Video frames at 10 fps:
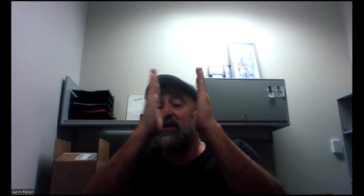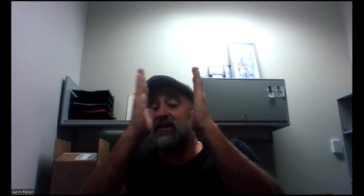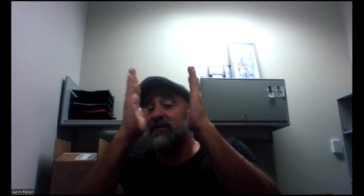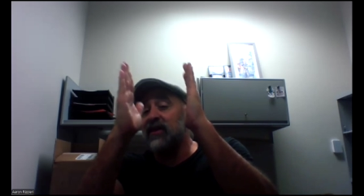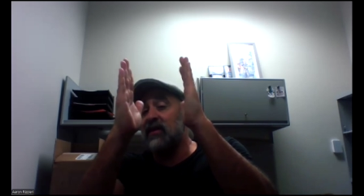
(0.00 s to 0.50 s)
in
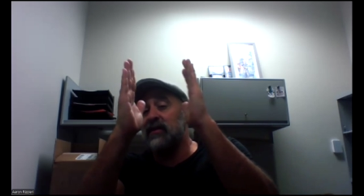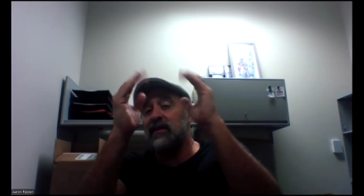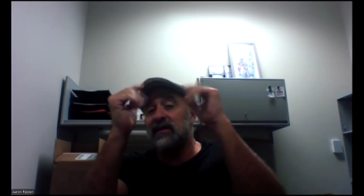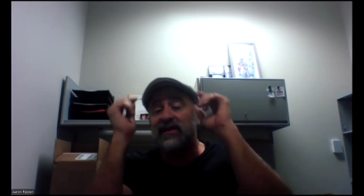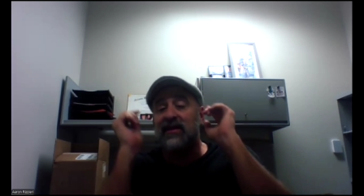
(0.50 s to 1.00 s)
its
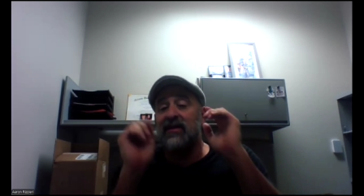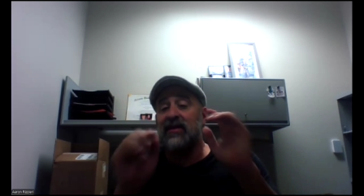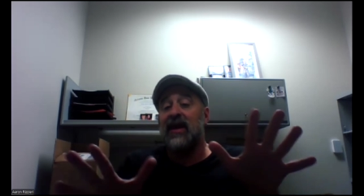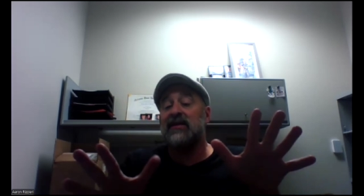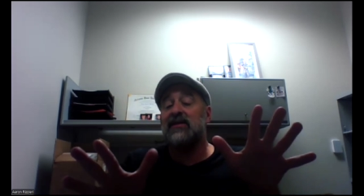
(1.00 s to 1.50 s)
development and say
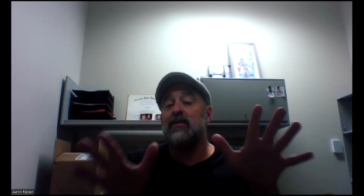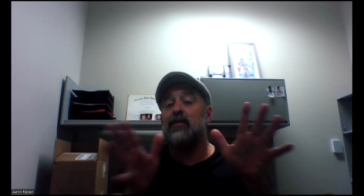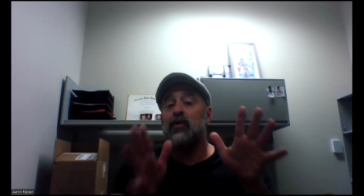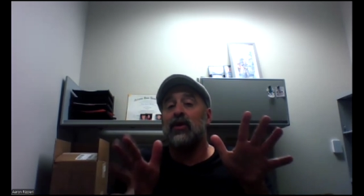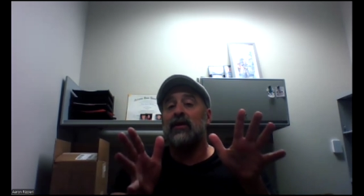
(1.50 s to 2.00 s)
that's the
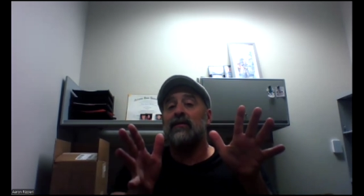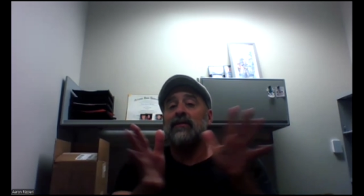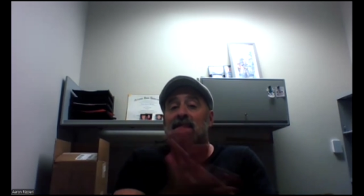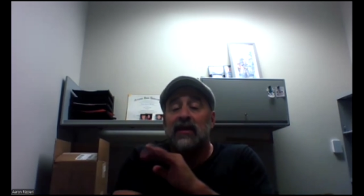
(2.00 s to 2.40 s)
point.